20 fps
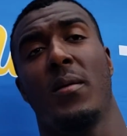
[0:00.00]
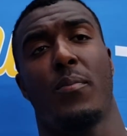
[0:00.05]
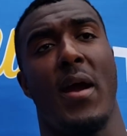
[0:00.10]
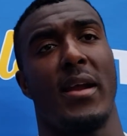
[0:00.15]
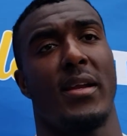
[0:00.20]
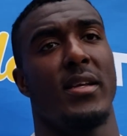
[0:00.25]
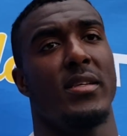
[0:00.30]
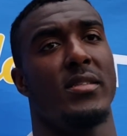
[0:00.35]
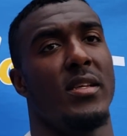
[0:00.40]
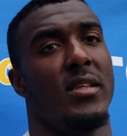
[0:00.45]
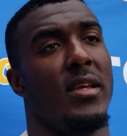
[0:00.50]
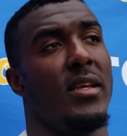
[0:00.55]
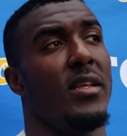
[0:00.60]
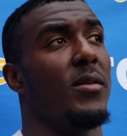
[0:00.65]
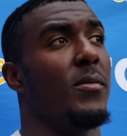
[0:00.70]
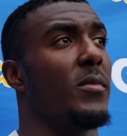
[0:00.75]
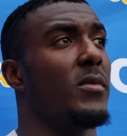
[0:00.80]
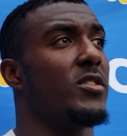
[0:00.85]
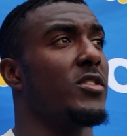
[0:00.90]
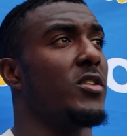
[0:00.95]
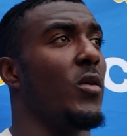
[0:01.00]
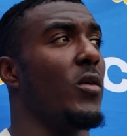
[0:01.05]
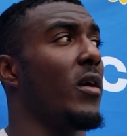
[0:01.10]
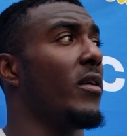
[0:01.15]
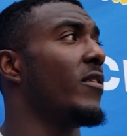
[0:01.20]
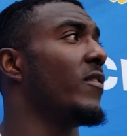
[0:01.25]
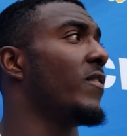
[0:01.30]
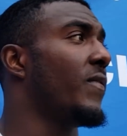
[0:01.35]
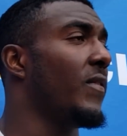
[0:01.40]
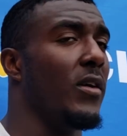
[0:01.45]
in practice, and then show it
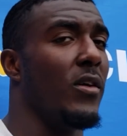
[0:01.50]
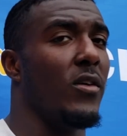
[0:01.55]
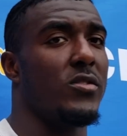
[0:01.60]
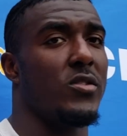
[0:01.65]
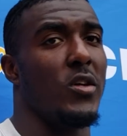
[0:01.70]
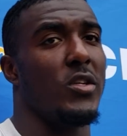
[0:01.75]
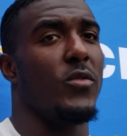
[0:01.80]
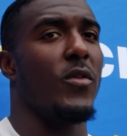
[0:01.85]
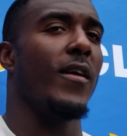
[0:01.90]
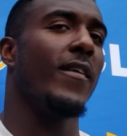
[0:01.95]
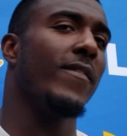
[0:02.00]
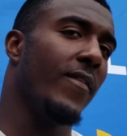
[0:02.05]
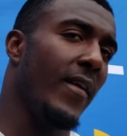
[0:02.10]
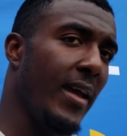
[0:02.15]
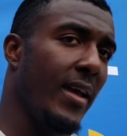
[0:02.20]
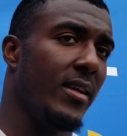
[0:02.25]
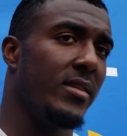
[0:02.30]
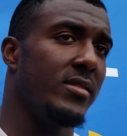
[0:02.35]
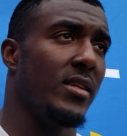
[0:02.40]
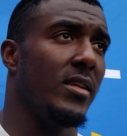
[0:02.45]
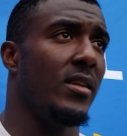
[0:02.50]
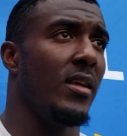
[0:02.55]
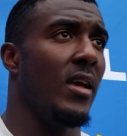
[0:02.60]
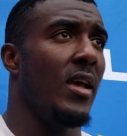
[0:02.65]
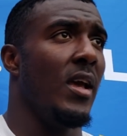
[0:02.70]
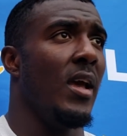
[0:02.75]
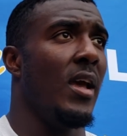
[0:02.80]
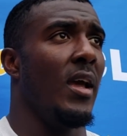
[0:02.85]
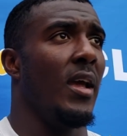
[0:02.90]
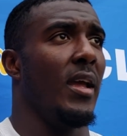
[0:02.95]
on the field, show it to our fans, and
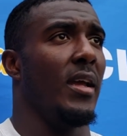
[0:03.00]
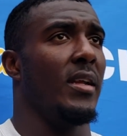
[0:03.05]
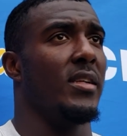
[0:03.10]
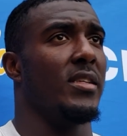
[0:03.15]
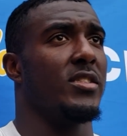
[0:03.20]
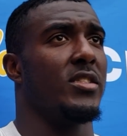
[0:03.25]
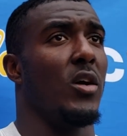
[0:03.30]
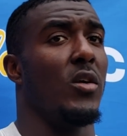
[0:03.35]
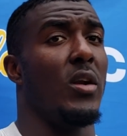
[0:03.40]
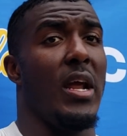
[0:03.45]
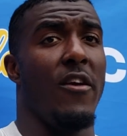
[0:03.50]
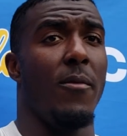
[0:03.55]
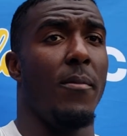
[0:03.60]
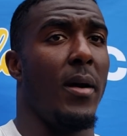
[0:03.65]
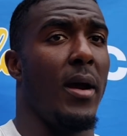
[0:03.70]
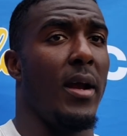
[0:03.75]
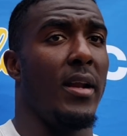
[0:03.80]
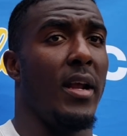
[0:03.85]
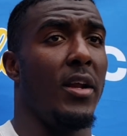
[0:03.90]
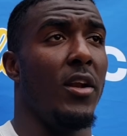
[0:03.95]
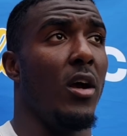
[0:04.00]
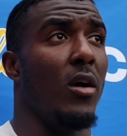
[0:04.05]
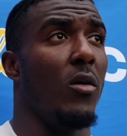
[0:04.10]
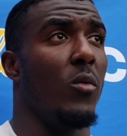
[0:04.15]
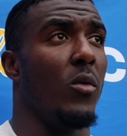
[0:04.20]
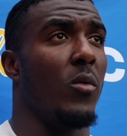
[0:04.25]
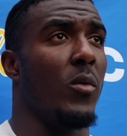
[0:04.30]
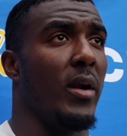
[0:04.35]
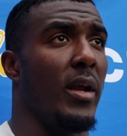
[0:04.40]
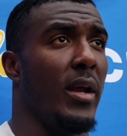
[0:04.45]
just show to everybody that, you know,
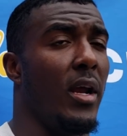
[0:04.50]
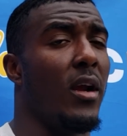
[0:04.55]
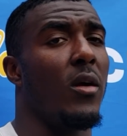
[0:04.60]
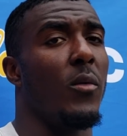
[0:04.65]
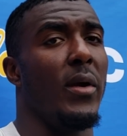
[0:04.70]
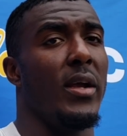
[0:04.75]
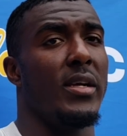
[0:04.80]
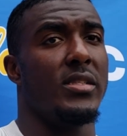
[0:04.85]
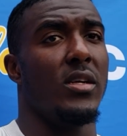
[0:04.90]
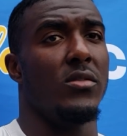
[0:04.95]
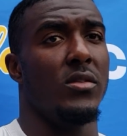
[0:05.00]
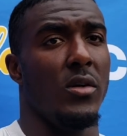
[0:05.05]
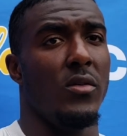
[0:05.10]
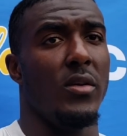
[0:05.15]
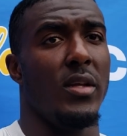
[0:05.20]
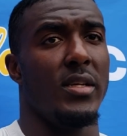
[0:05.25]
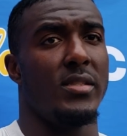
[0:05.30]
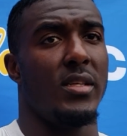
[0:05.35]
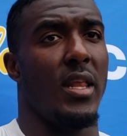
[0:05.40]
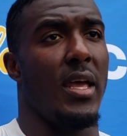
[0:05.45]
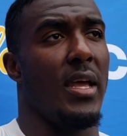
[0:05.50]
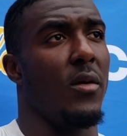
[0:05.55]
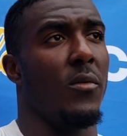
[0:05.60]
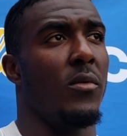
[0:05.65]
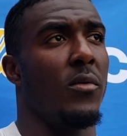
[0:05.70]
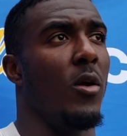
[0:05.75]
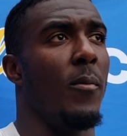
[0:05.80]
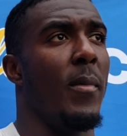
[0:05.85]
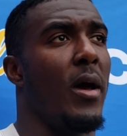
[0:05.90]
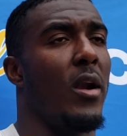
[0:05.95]
we're here, we can still do this. Like,
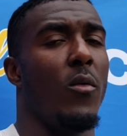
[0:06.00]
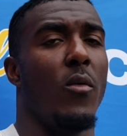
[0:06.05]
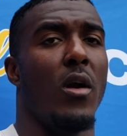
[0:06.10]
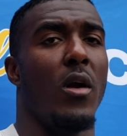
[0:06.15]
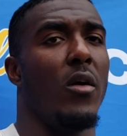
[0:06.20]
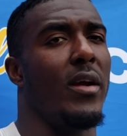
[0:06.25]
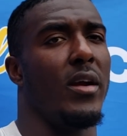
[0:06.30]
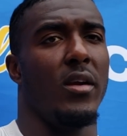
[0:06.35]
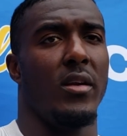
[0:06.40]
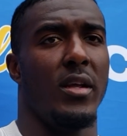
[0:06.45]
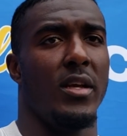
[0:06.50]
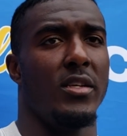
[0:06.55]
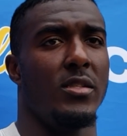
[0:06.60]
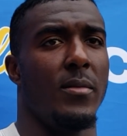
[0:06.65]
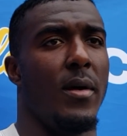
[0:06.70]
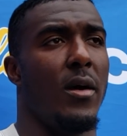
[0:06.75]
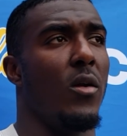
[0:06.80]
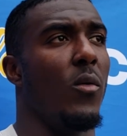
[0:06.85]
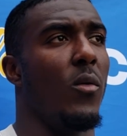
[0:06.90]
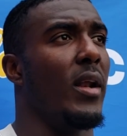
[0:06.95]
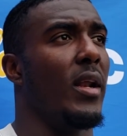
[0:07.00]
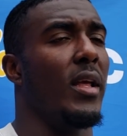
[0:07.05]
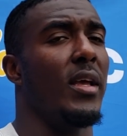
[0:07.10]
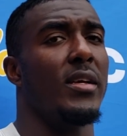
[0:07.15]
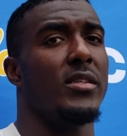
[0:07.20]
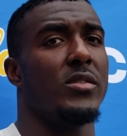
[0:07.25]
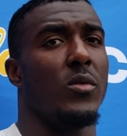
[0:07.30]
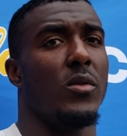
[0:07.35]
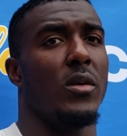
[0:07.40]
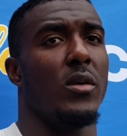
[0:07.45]
no matter what our record is, no matter what it
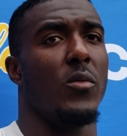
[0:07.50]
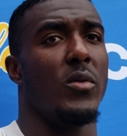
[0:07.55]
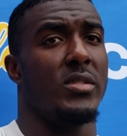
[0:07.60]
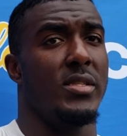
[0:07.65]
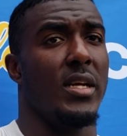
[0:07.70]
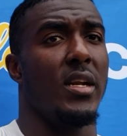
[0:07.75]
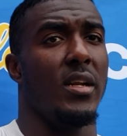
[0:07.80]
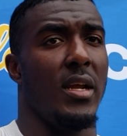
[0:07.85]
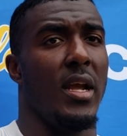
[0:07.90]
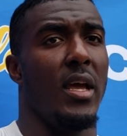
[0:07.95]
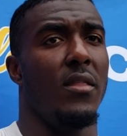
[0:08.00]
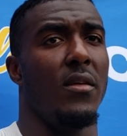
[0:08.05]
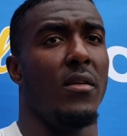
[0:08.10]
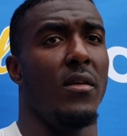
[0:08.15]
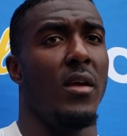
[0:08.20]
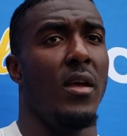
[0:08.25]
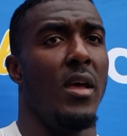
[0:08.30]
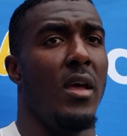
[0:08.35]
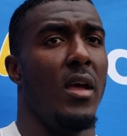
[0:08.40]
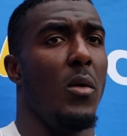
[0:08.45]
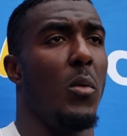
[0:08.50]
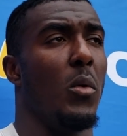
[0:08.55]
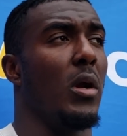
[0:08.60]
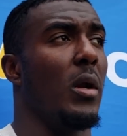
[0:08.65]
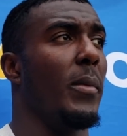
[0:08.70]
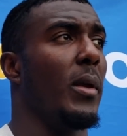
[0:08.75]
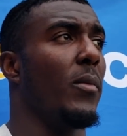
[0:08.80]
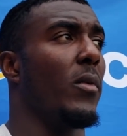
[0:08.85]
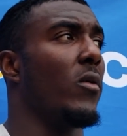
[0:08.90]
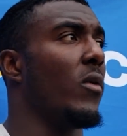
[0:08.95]
is, we're sticking together. We're
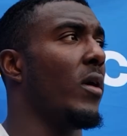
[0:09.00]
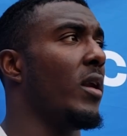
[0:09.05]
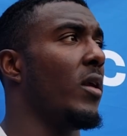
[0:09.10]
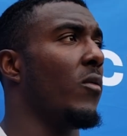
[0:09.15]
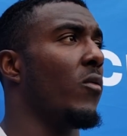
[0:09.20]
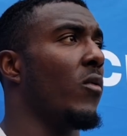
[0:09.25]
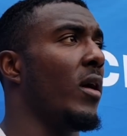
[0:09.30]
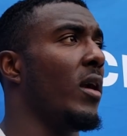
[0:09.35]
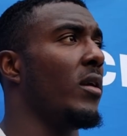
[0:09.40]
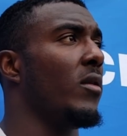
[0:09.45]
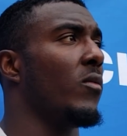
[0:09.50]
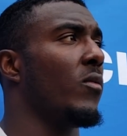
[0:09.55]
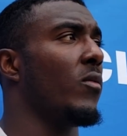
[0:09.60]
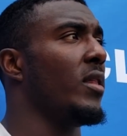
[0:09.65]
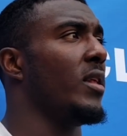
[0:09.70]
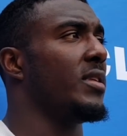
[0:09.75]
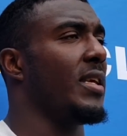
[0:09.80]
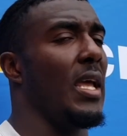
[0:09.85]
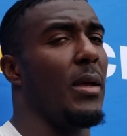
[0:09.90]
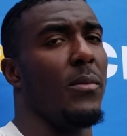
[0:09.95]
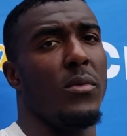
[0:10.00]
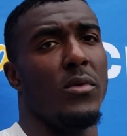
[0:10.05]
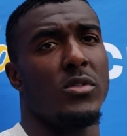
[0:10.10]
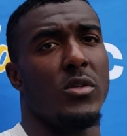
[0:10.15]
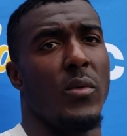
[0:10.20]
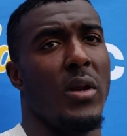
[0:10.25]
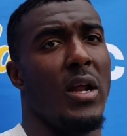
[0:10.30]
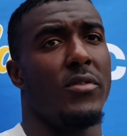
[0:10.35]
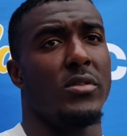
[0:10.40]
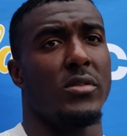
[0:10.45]
going to be able to run the tables
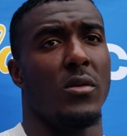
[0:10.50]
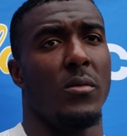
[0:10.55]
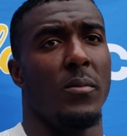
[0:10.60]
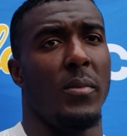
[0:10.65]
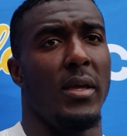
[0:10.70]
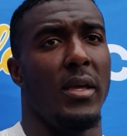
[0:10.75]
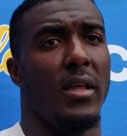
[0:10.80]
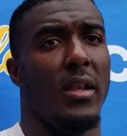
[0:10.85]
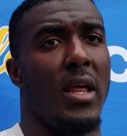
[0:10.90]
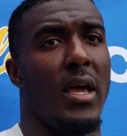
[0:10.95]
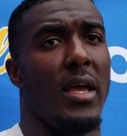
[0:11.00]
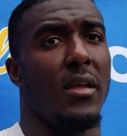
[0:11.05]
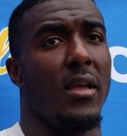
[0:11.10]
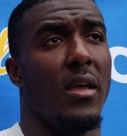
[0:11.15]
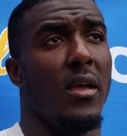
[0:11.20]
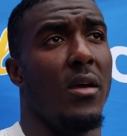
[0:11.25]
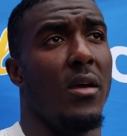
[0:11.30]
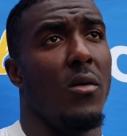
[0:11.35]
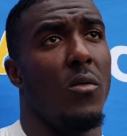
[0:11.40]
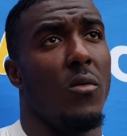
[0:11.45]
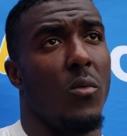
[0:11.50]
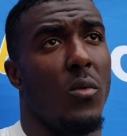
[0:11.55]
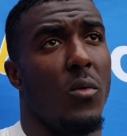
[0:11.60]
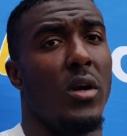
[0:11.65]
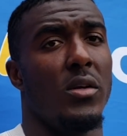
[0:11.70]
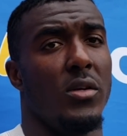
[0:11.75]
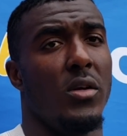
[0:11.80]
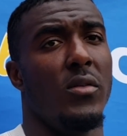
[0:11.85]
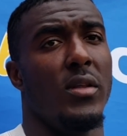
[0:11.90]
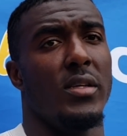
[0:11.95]
or whatever it's going to be. Like, we're
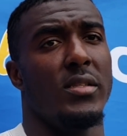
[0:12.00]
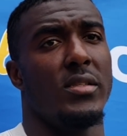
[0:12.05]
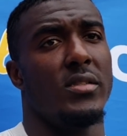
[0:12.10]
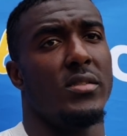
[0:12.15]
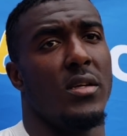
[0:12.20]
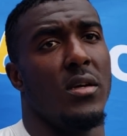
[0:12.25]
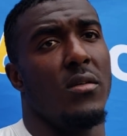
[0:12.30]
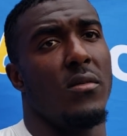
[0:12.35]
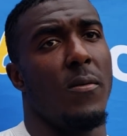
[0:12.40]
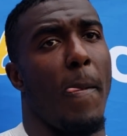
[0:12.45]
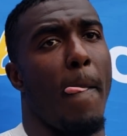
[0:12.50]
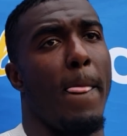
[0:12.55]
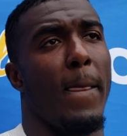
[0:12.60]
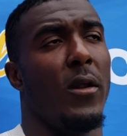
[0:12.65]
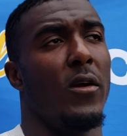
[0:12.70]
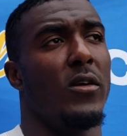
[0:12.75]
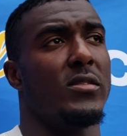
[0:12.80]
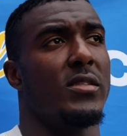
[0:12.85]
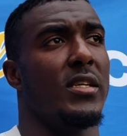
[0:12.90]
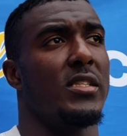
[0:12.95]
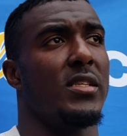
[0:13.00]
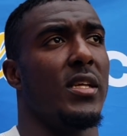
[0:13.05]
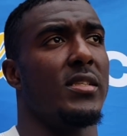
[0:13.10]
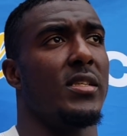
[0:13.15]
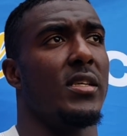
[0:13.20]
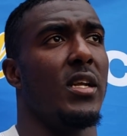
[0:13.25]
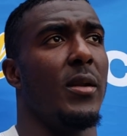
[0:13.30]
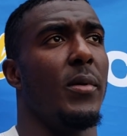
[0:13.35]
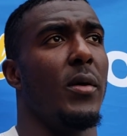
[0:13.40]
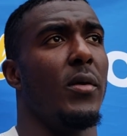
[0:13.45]
going to do this. So, you know, it's
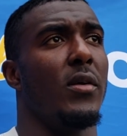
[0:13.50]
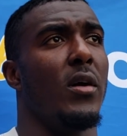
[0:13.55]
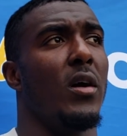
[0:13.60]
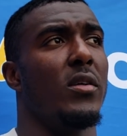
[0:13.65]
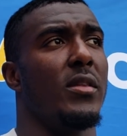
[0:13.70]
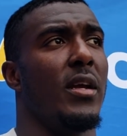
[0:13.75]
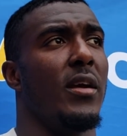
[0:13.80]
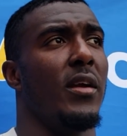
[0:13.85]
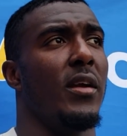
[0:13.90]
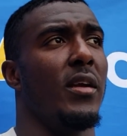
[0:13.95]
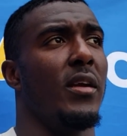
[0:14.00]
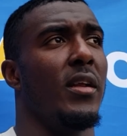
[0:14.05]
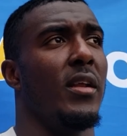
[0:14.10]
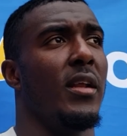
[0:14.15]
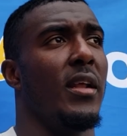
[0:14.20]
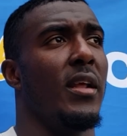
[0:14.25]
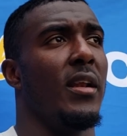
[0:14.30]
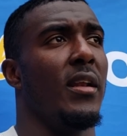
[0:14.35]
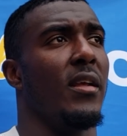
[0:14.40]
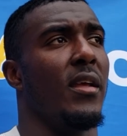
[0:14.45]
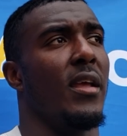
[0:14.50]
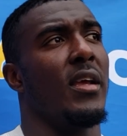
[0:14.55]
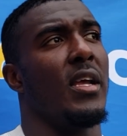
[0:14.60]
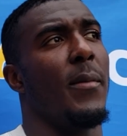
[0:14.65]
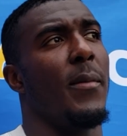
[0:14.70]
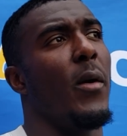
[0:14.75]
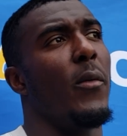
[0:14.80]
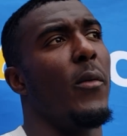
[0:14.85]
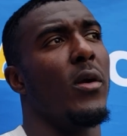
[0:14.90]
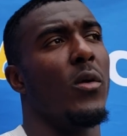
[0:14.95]
good to be able to go out there and
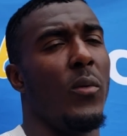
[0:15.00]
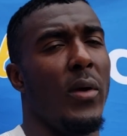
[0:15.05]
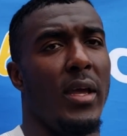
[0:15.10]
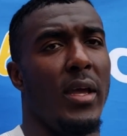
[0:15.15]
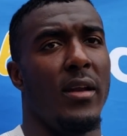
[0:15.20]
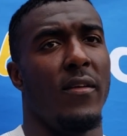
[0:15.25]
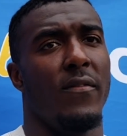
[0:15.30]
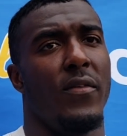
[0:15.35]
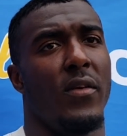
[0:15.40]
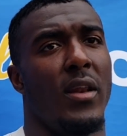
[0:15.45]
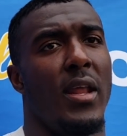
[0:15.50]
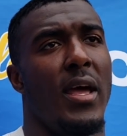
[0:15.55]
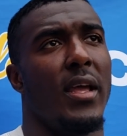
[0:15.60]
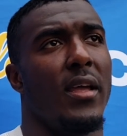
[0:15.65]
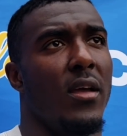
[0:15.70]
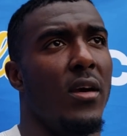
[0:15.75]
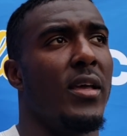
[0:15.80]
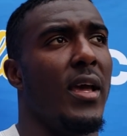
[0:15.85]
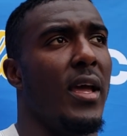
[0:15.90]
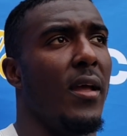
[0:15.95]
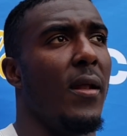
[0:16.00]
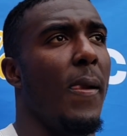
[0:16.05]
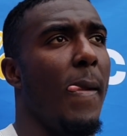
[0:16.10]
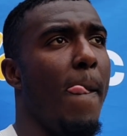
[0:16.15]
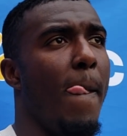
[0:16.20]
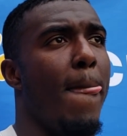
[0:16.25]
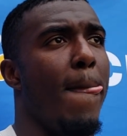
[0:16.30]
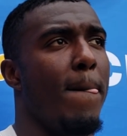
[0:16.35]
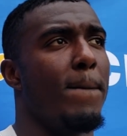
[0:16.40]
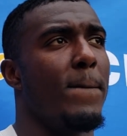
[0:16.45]
come out with a win and feel like, okay,
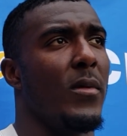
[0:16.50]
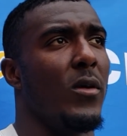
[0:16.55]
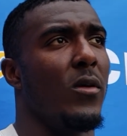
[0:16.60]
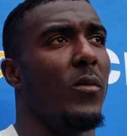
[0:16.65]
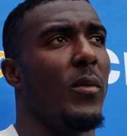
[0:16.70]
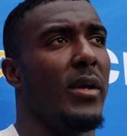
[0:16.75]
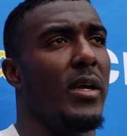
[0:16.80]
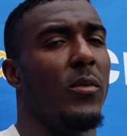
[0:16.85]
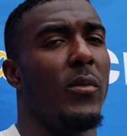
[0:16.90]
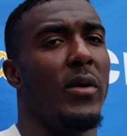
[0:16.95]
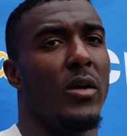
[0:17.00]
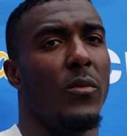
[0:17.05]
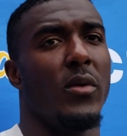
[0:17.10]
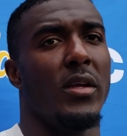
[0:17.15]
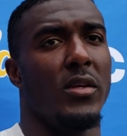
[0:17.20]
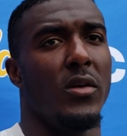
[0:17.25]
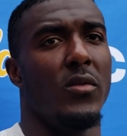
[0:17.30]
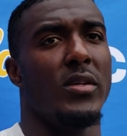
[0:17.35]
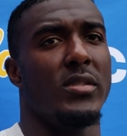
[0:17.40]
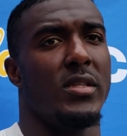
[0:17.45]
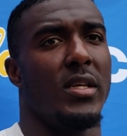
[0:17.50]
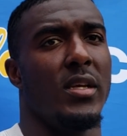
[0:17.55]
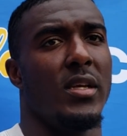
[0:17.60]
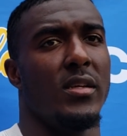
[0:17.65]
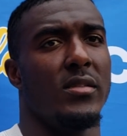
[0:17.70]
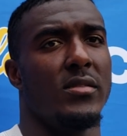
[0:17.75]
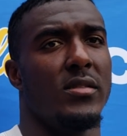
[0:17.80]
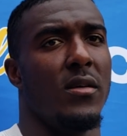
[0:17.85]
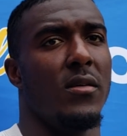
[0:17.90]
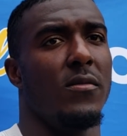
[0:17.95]
we can really do this thing.
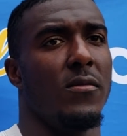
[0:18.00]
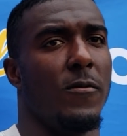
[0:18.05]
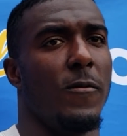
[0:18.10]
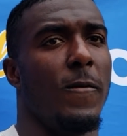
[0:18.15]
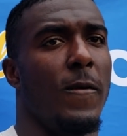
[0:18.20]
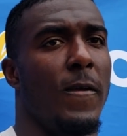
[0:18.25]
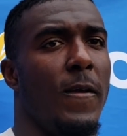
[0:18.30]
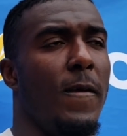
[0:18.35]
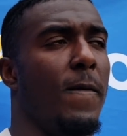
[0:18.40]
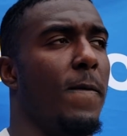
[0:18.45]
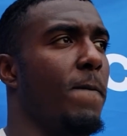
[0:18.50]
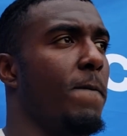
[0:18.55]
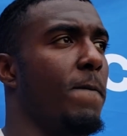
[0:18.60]
So, yeah.